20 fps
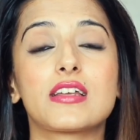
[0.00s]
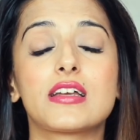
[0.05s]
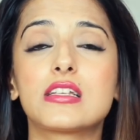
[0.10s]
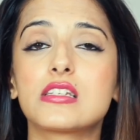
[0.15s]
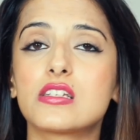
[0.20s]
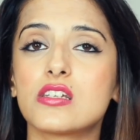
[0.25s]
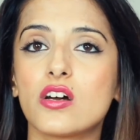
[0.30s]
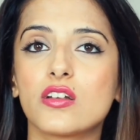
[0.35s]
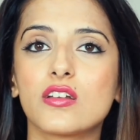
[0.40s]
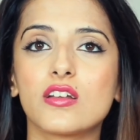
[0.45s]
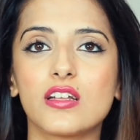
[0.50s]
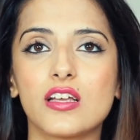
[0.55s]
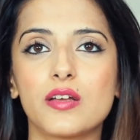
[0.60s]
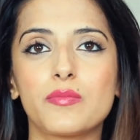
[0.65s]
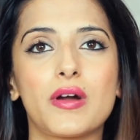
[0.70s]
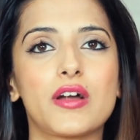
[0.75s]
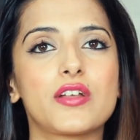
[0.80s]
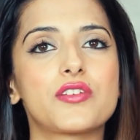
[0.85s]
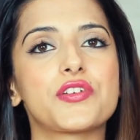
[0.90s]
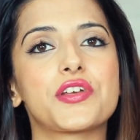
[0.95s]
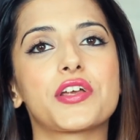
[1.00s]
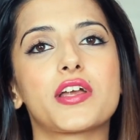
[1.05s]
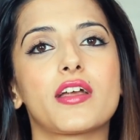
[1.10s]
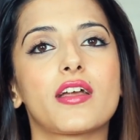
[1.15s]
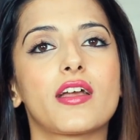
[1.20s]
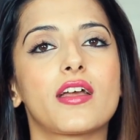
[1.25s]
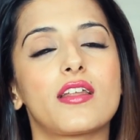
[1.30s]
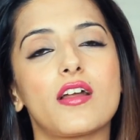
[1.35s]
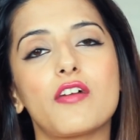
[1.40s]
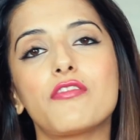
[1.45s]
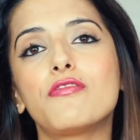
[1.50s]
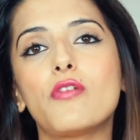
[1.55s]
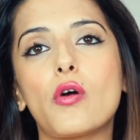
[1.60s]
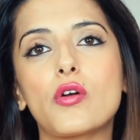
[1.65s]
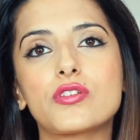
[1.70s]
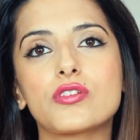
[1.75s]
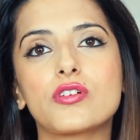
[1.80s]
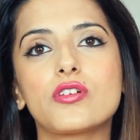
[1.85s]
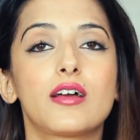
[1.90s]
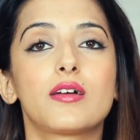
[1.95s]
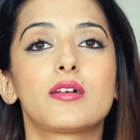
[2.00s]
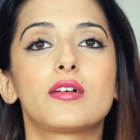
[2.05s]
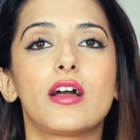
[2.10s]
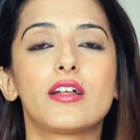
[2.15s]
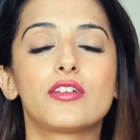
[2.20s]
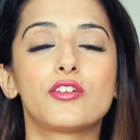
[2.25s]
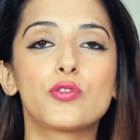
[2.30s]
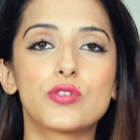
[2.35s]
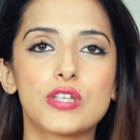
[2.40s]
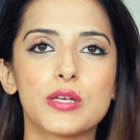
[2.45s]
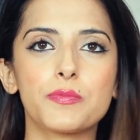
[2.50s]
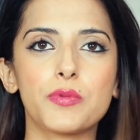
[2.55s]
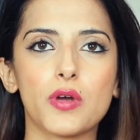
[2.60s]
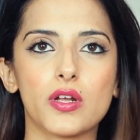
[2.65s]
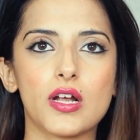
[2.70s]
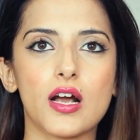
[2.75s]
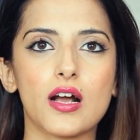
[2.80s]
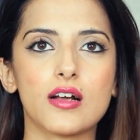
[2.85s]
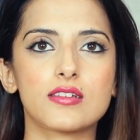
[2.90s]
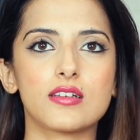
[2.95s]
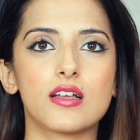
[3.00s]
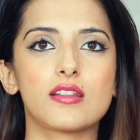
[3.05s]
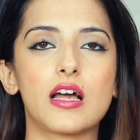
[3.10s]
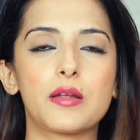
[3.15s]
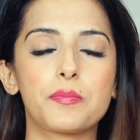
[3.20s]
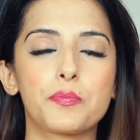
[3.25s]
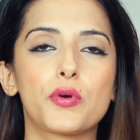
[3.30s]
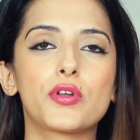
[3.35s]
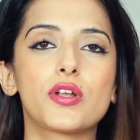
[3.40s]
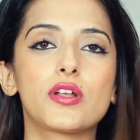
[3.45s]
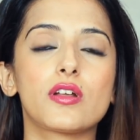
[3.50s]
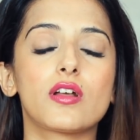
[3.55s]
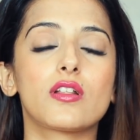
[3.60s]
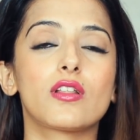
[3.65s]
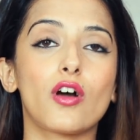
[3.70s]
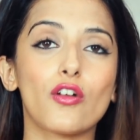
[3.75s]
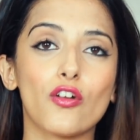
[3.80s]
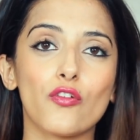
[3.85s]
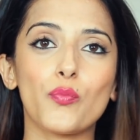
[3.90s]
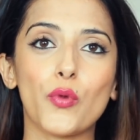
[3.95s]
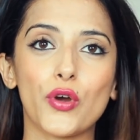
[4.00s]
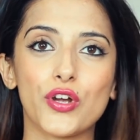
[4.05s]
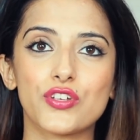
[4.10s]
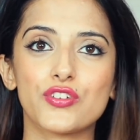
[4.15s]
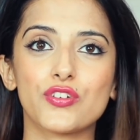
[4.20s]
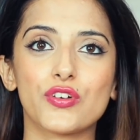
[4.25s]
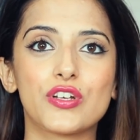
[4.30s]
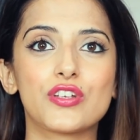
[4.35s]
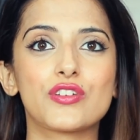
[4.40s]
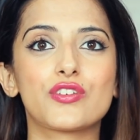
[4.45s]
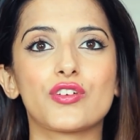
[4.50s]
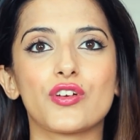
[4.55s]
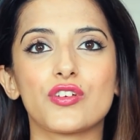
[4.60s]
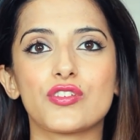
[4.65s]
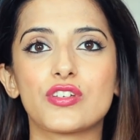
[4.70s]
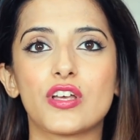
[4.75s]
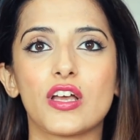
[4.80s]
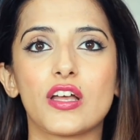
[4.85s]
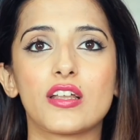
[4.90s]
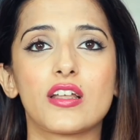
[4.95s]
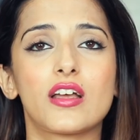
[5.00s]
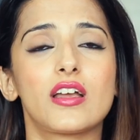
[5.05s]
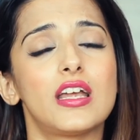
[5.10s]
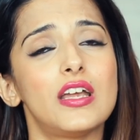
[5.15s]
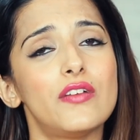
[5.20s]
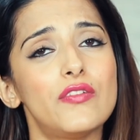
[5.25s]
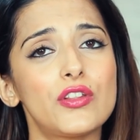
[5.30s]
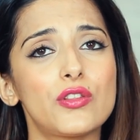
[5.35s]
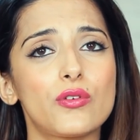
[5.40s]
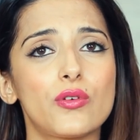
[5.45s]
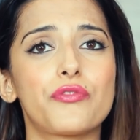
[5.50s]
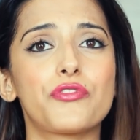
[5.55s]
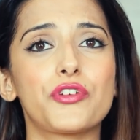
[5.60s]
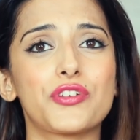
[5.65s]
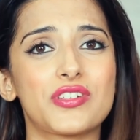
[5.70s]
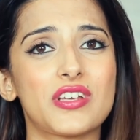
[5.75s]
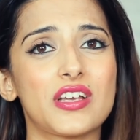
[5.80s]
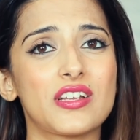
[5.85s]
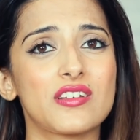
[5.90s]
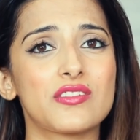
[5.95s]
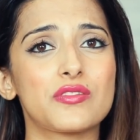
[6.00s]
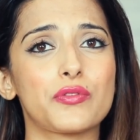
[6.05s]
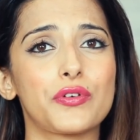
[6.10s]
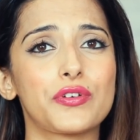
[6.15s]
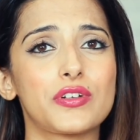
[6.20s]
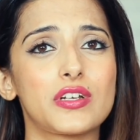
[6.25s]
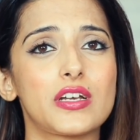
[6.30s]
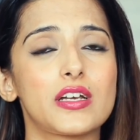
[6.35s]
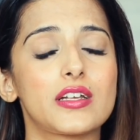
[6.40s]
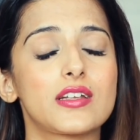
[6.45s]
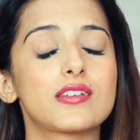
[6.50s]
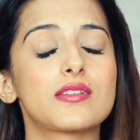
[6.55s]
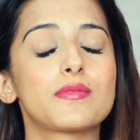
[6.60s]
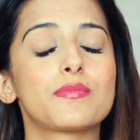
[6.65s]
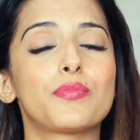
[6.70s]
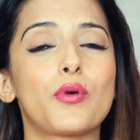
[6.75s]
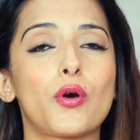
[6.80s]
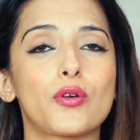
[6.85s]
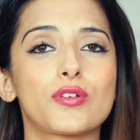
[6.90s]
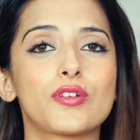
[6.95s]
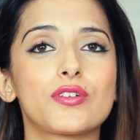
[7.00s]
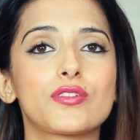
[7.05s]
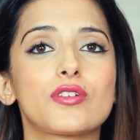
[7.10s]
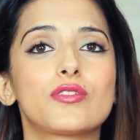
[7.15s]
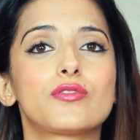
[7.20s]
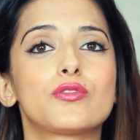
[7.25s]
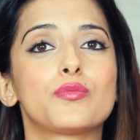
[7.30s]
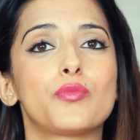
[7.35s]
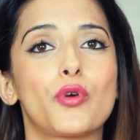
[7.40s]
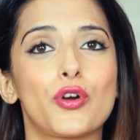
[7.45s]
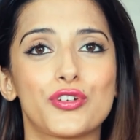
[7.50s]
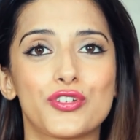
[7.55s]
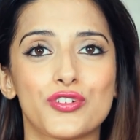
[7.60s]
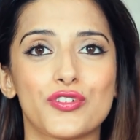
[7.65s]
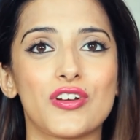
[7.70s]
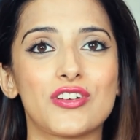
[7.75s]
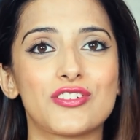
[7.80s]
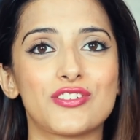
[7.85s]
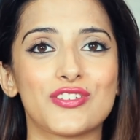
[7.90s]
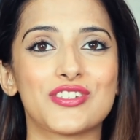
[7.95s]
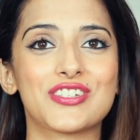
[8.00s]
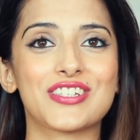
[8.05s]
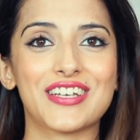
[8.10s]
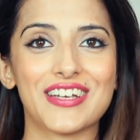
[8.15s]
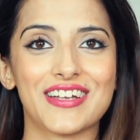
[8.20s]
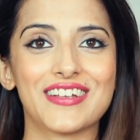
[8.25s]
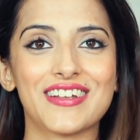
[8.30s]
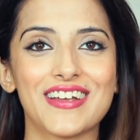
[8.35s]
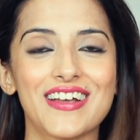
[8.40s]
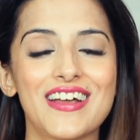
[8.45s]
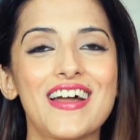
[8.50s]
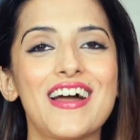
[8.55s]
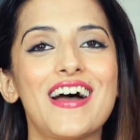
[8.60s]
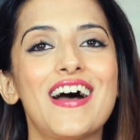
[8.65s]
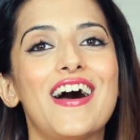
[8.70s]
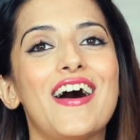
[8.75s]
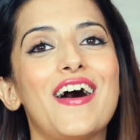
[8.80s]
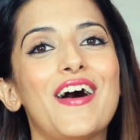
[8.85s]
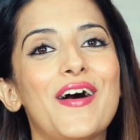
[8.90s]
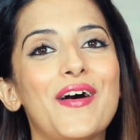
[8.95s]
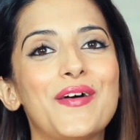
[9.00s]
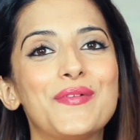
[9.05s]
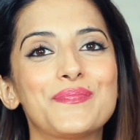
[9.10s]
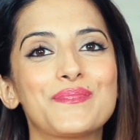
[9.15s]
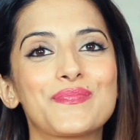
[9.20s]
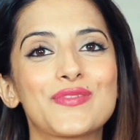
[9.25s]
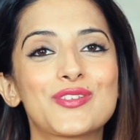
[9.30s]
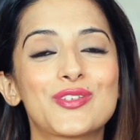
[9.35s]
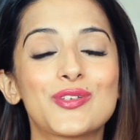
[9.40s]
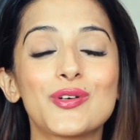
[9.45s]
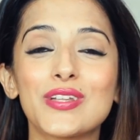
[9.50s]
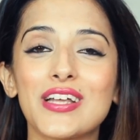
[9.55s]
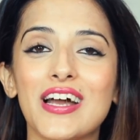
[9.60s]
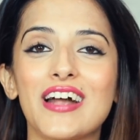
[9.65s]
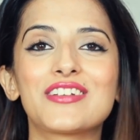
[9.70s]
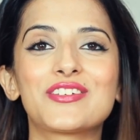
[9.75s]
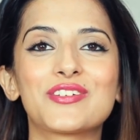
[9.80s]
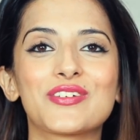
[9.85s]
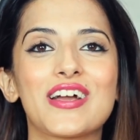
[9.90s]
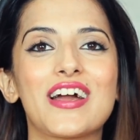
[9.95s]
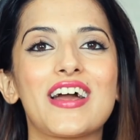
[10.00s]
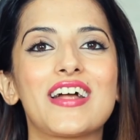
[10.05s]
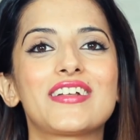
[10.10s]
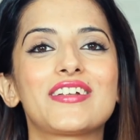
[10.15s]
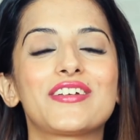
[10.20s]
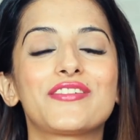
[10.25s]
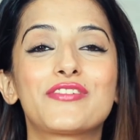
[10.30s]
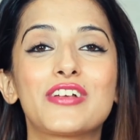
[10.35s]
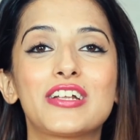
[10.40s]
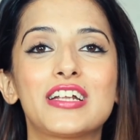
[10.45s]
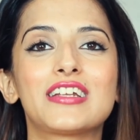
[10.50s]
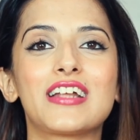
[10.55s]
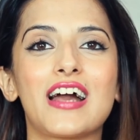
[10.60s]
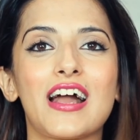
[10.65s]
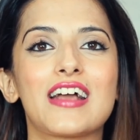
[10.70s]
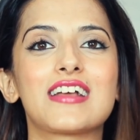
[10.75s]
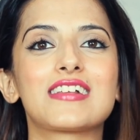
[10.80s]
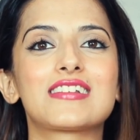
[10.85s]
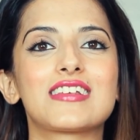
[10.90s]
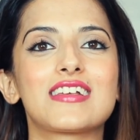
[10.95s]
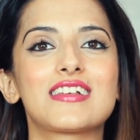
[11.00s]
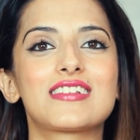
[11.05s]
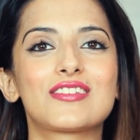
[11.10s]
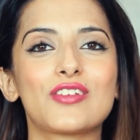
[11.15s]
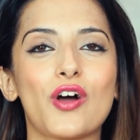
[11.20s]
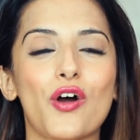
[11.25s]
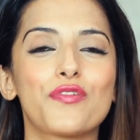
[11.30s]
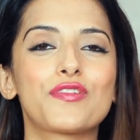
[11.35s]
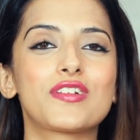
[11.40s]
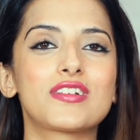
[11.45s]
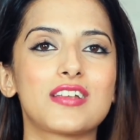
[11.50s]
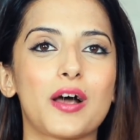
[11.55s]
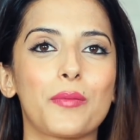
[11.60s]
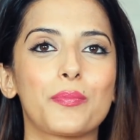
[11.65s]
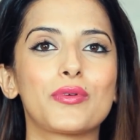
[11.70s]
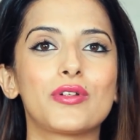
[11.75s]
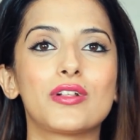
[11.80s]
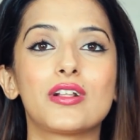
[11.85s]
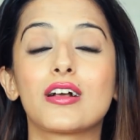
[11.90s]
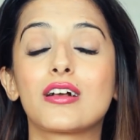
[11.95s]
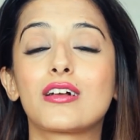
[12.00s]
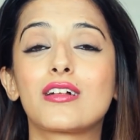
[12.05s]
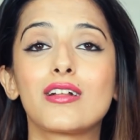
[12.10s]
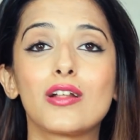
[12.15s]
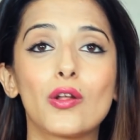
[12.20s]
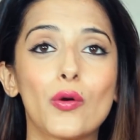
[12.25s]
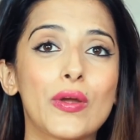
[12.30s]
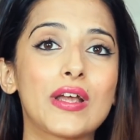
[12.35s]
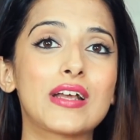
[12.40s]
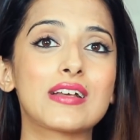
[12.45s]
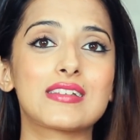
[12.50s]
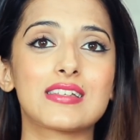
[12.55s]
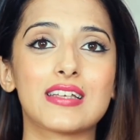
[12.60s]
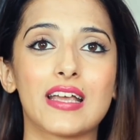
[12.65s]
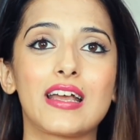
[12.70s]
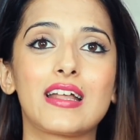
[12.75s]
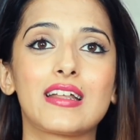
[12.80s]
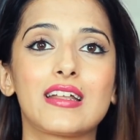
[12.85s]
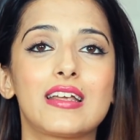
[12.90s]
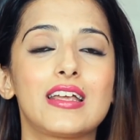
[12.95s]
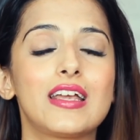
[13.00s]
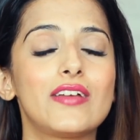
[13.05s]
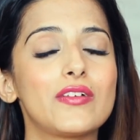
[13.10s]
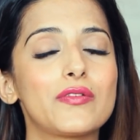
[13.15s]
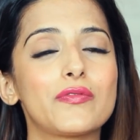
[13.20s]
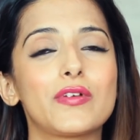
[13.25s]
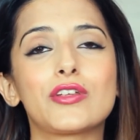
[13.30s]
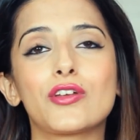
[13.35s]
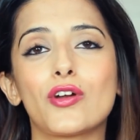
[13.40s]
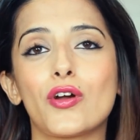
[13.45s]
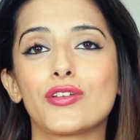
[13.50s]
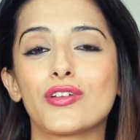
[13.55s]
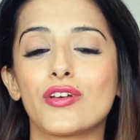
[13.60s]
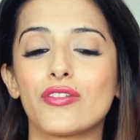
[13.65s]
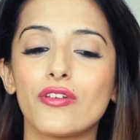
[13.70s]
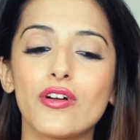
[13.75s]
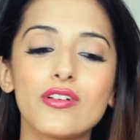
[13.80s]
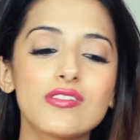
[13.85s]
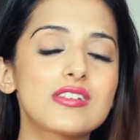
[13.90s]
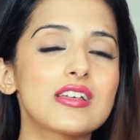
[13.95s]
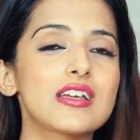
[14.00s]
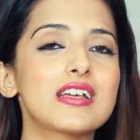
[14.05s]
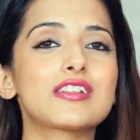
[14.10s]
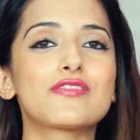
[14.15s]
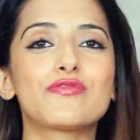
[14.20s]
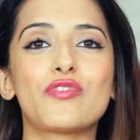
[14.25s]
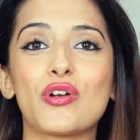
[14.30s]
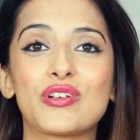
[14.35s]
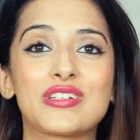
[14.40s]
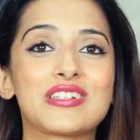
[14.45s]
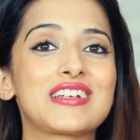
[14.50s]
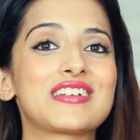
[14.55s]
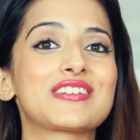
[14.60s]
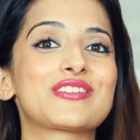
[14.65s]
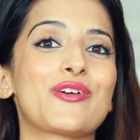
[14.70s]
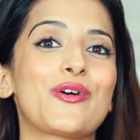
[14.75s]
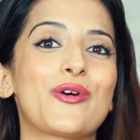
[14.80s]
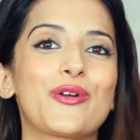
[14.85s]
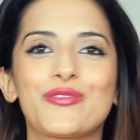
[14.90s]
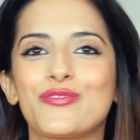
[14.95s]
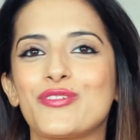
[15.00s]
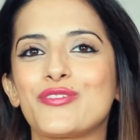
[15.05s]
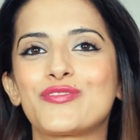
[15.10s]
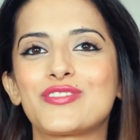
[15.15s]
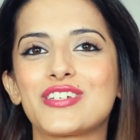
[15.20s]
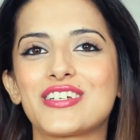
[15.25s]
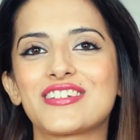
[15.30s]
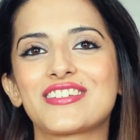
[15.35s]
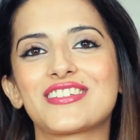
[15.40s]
internally by drinking enough water and using products that put in a lot of moisture into your skin. Even though if your skin is oily, it is important to moisturize your skin so that you get really nice, soft, supple, glowing skin even when you're in your 30s, 40s or 50s.